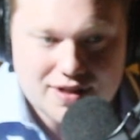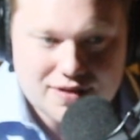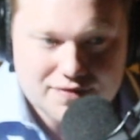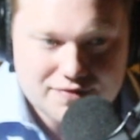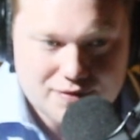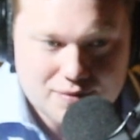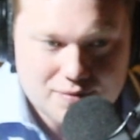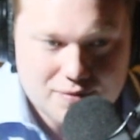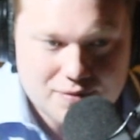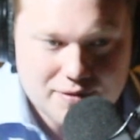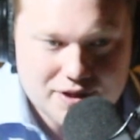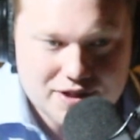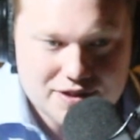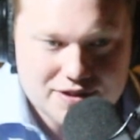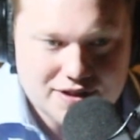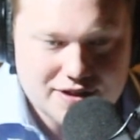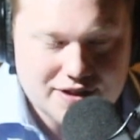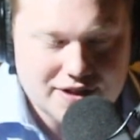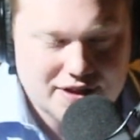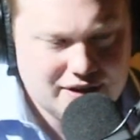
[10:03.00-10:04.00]
and a former
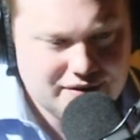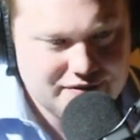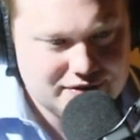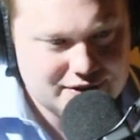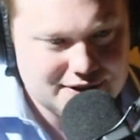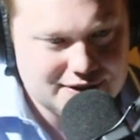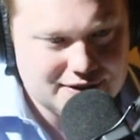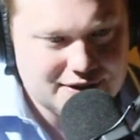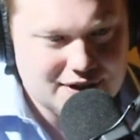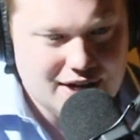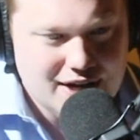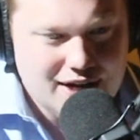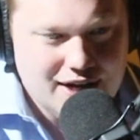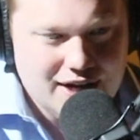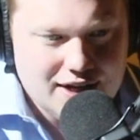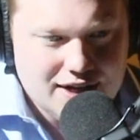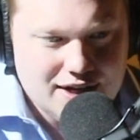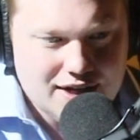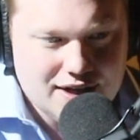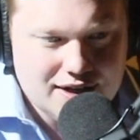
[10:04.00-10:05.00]
military officer.
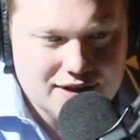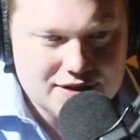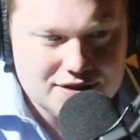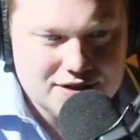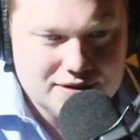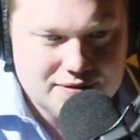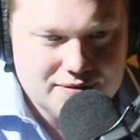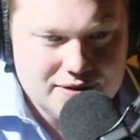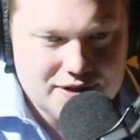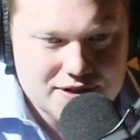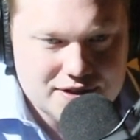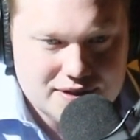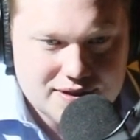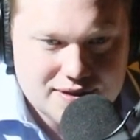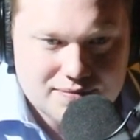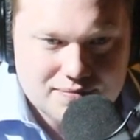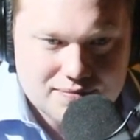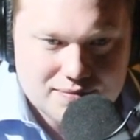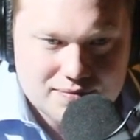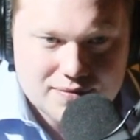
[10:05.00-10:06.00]
So he's
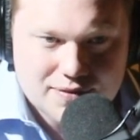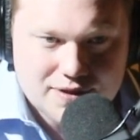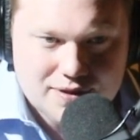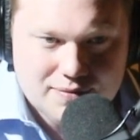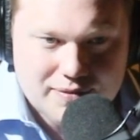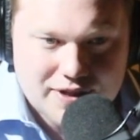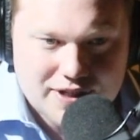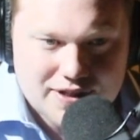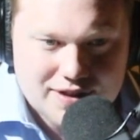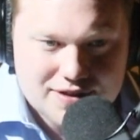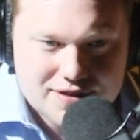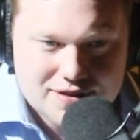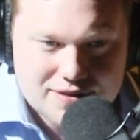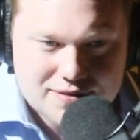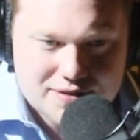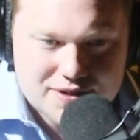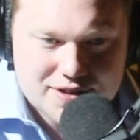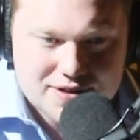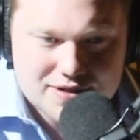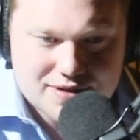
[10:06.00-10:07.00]
a
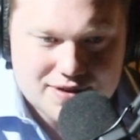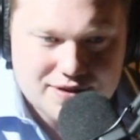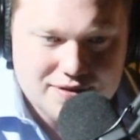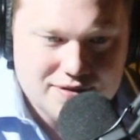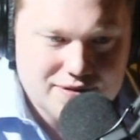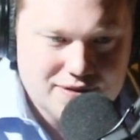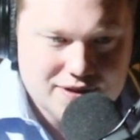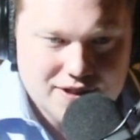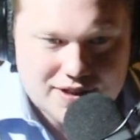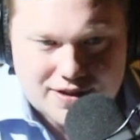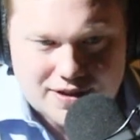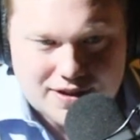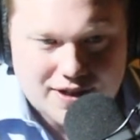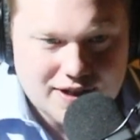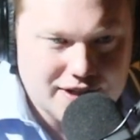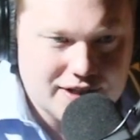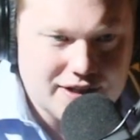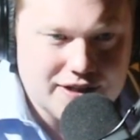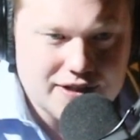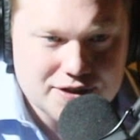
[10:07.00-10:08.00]
little
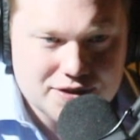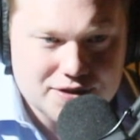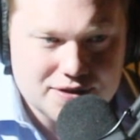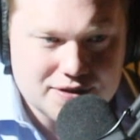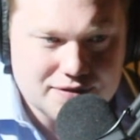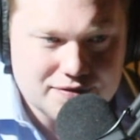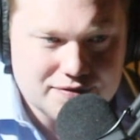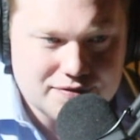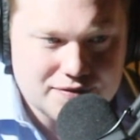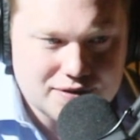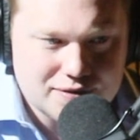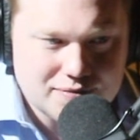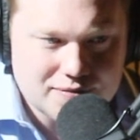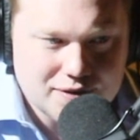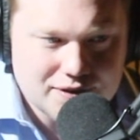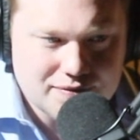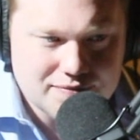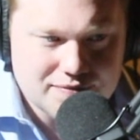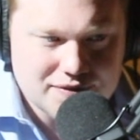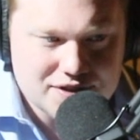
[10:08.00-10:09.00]
unconditional
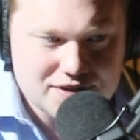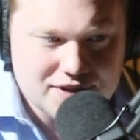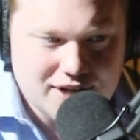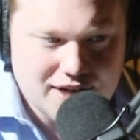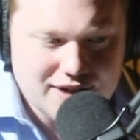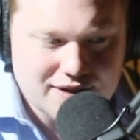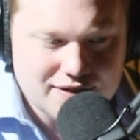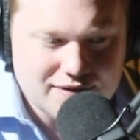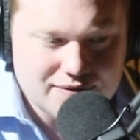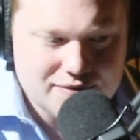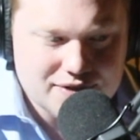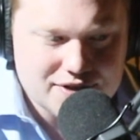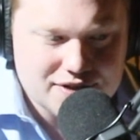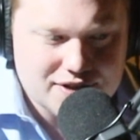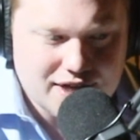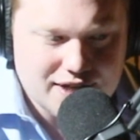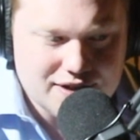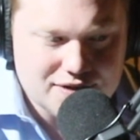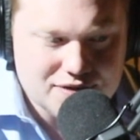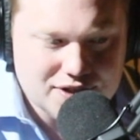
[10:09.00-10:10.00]
for this kind
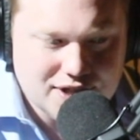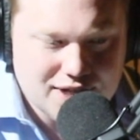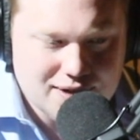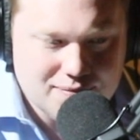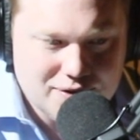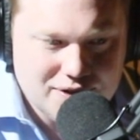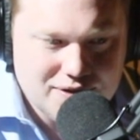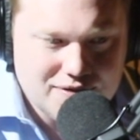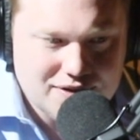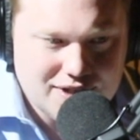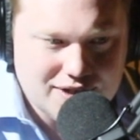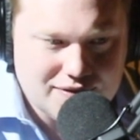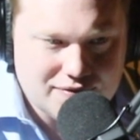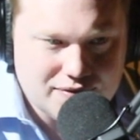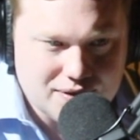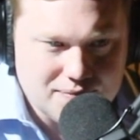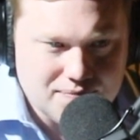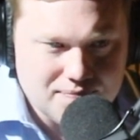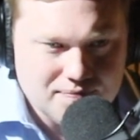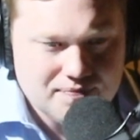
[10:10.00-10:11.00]
of job. What do you think
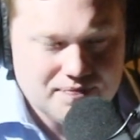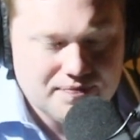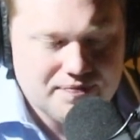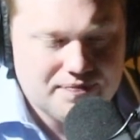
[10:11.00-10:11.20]
of him?